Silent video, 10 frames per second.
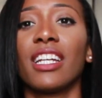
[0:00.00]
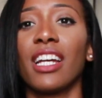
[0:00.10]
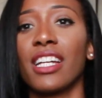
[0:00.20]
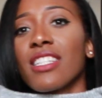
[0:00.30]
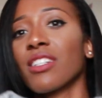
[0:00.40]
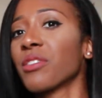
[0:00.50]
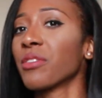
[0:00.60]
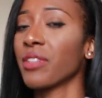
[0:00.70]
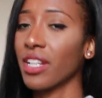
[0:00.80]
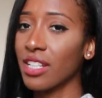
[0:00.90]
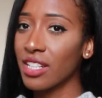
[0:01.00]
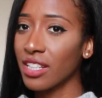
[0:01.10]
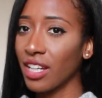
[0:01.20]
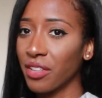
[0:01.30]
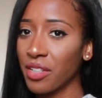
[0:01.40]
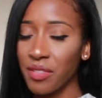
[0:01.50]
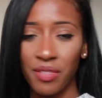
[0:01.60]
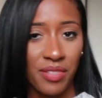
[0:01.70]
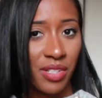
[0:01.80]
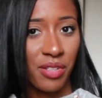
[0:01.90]
of like, I guess, a crew neck. I don't even
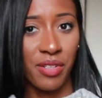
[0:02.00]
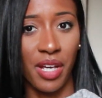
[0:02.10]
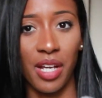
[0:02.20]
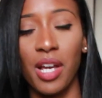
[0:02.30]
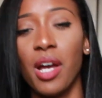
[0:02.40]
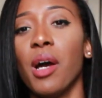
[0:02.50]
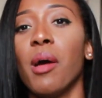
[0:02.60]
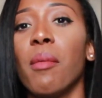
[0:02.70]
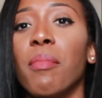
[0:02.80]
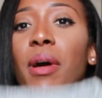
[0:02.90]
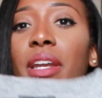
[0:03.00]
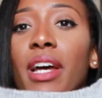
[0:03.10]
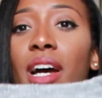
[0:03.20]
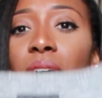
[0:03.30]
know if it's a crew neck. But